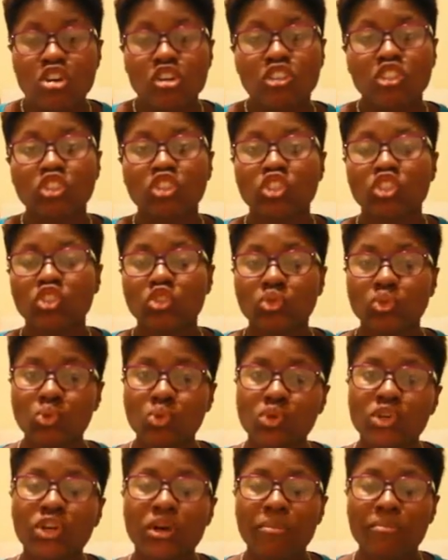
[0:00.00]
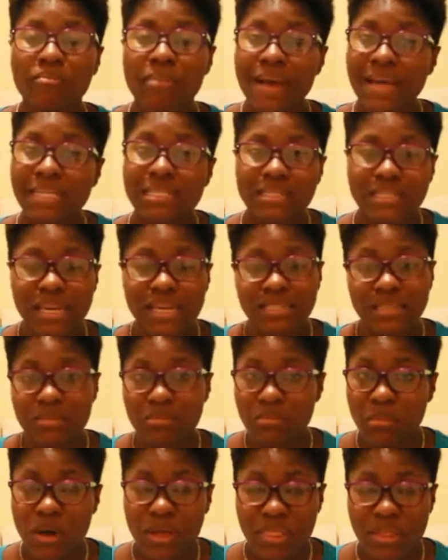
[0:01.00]
So just do your best as
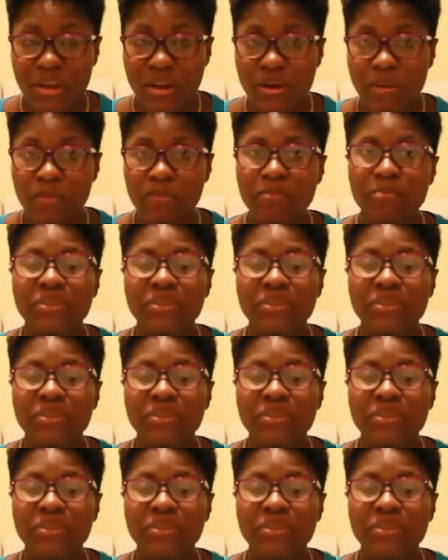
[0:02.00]
a mother